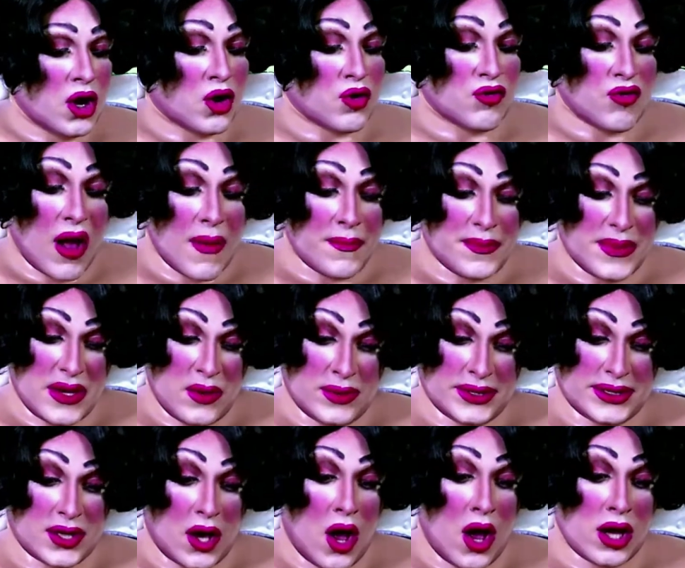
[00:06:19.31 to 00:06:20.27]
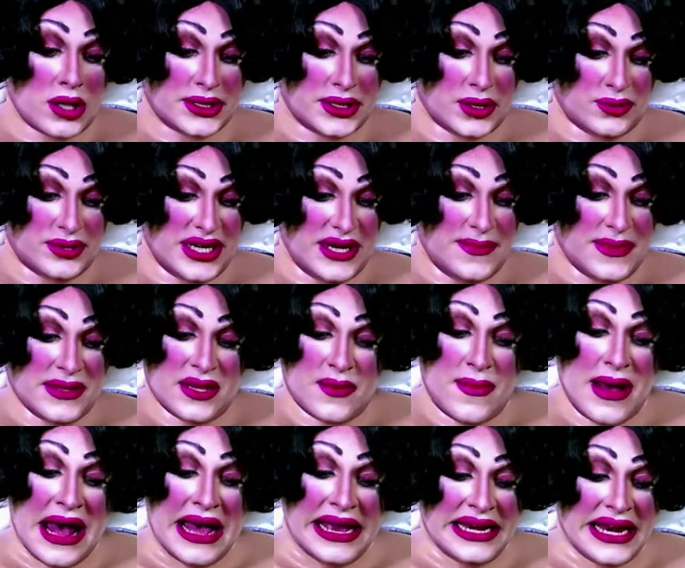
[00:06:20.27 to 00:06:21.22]
Grumpy was also deep in
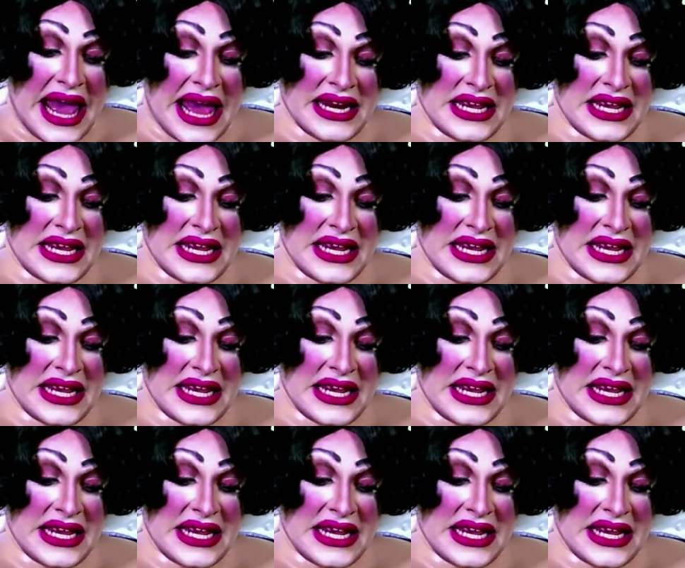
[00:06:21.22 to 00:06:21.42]
the mine,